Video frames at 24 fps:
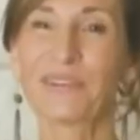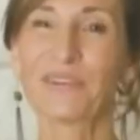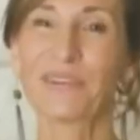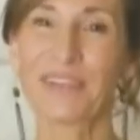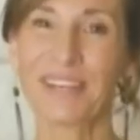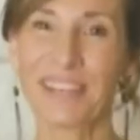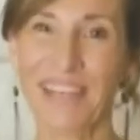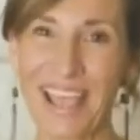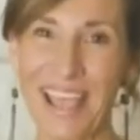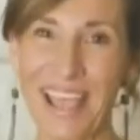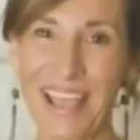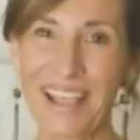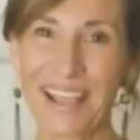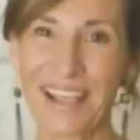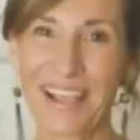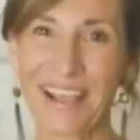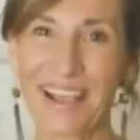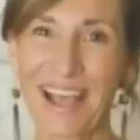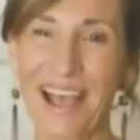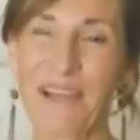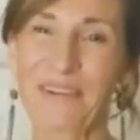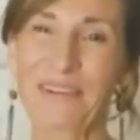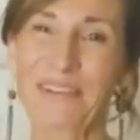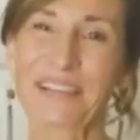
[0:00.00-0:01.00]
So today,
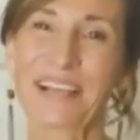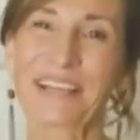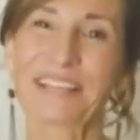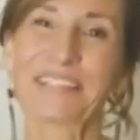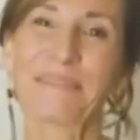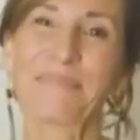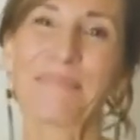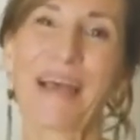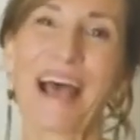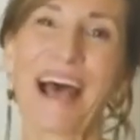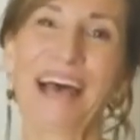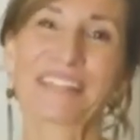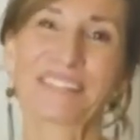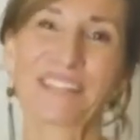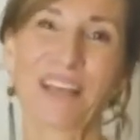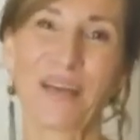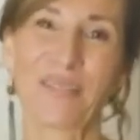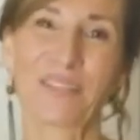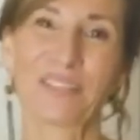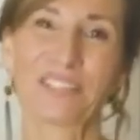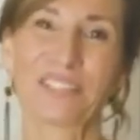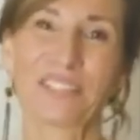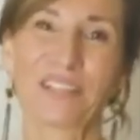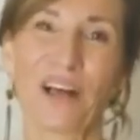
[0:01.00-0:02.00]
I would like to pass
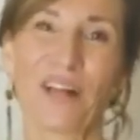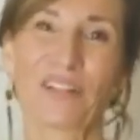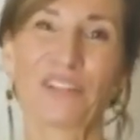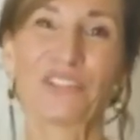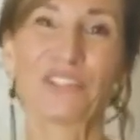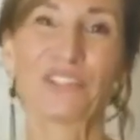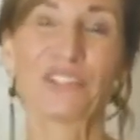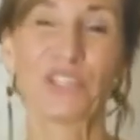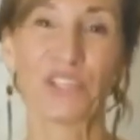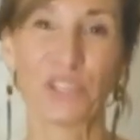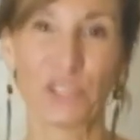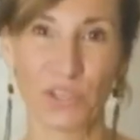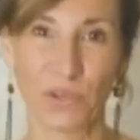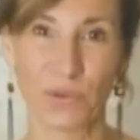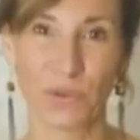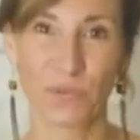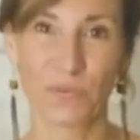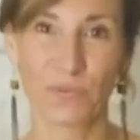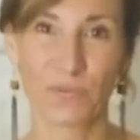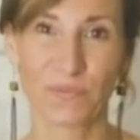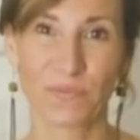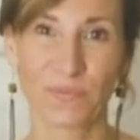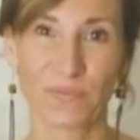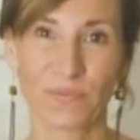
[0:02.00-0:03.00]
on this knowledge to you.
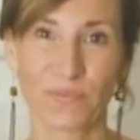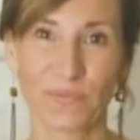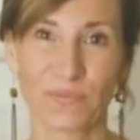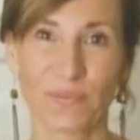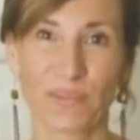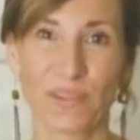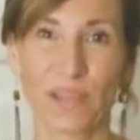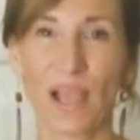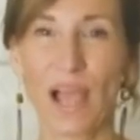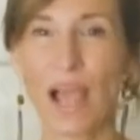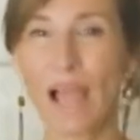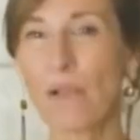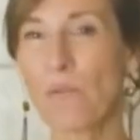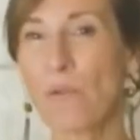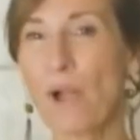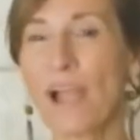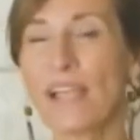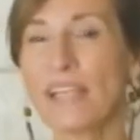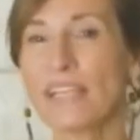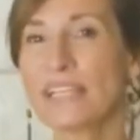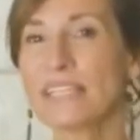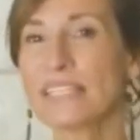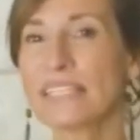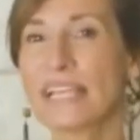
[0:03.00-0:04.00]
I
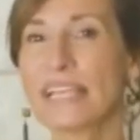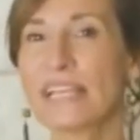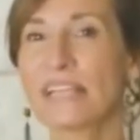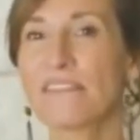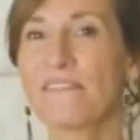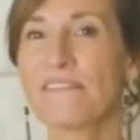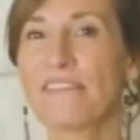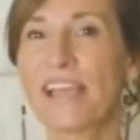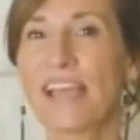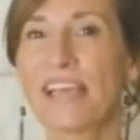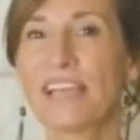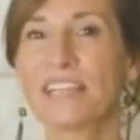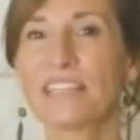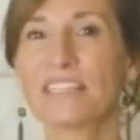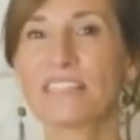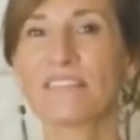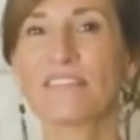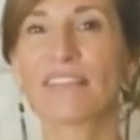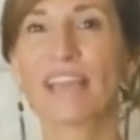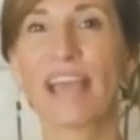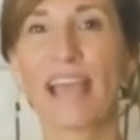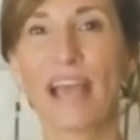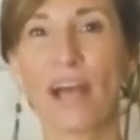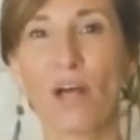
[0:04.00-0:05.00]
want you to take advantage
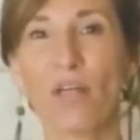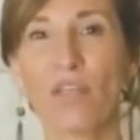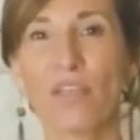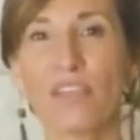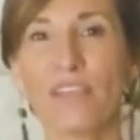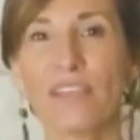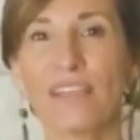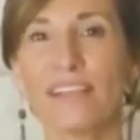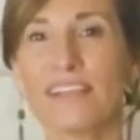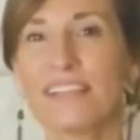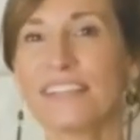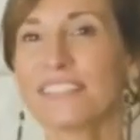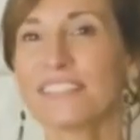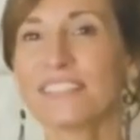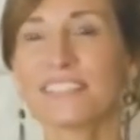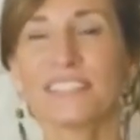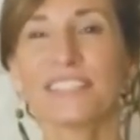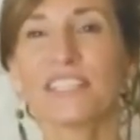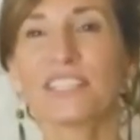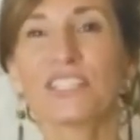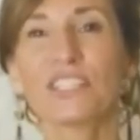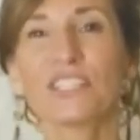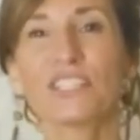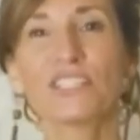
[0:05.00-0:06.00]
of the healthy,
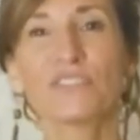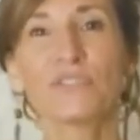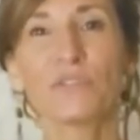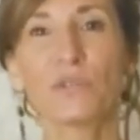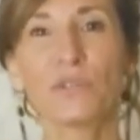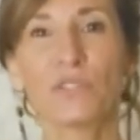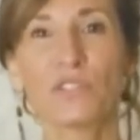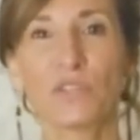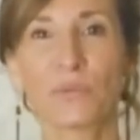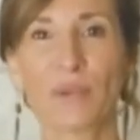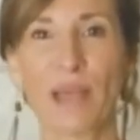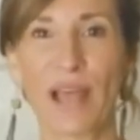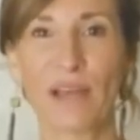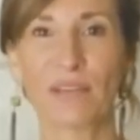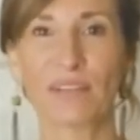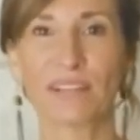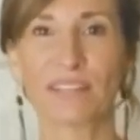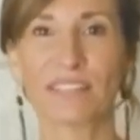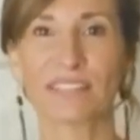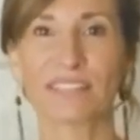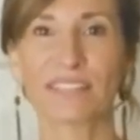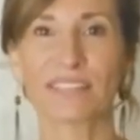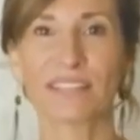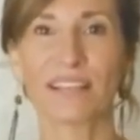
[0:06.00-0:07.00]
delicious foods around
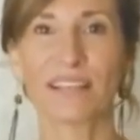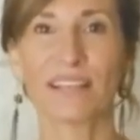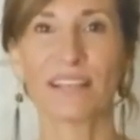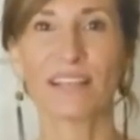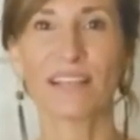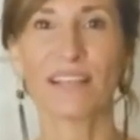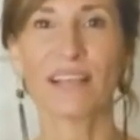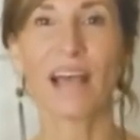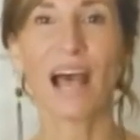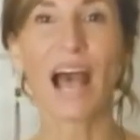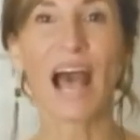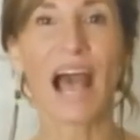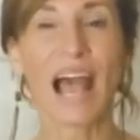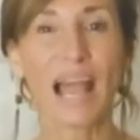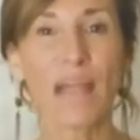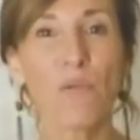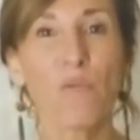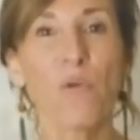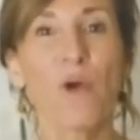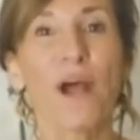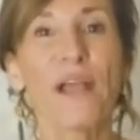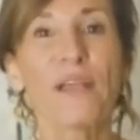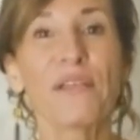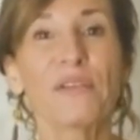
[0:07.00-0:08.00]
us. I
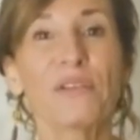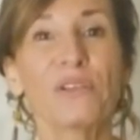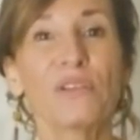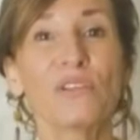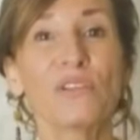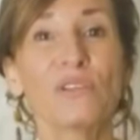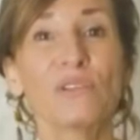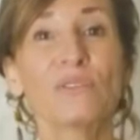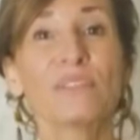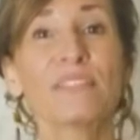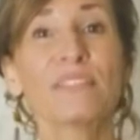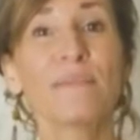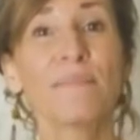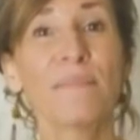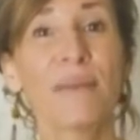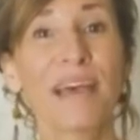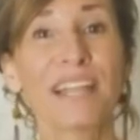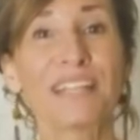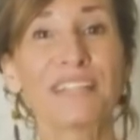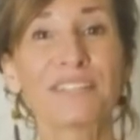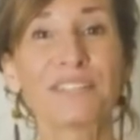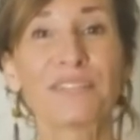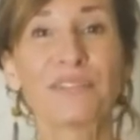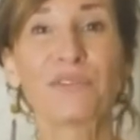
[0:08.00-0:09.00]
want you to use the
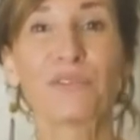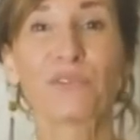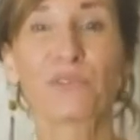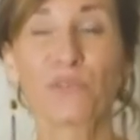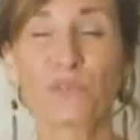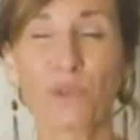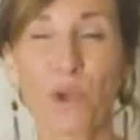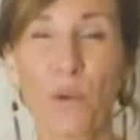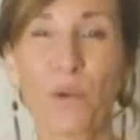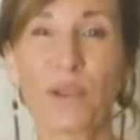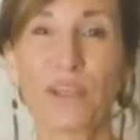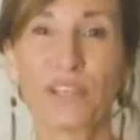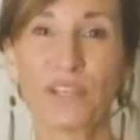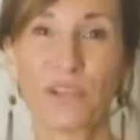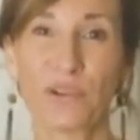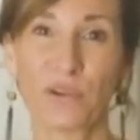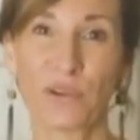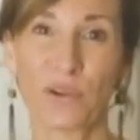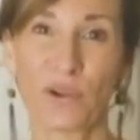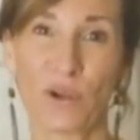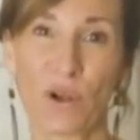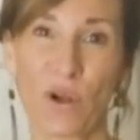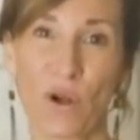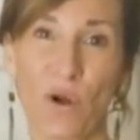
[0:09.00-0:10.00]
medicine growing
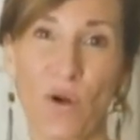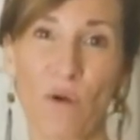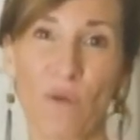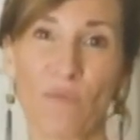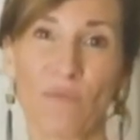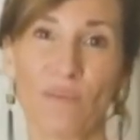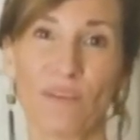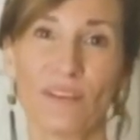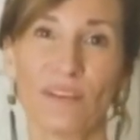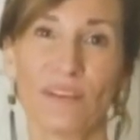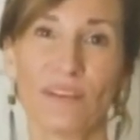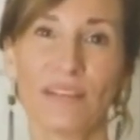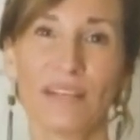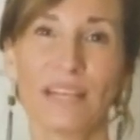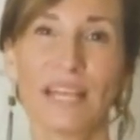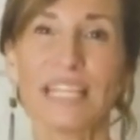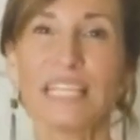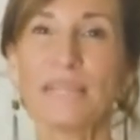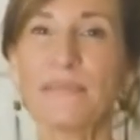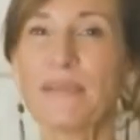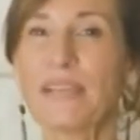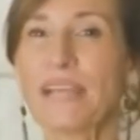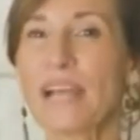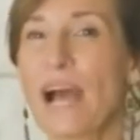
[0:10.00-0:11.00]
near your home
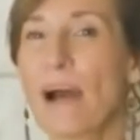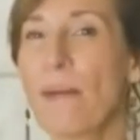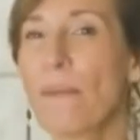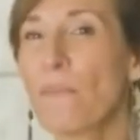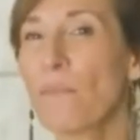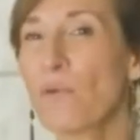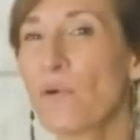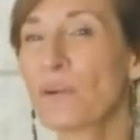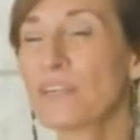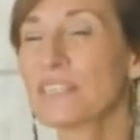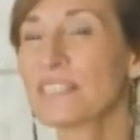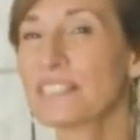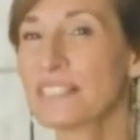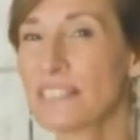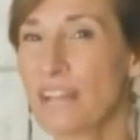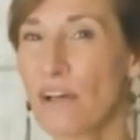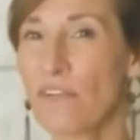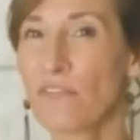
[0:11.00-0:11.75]
and to become more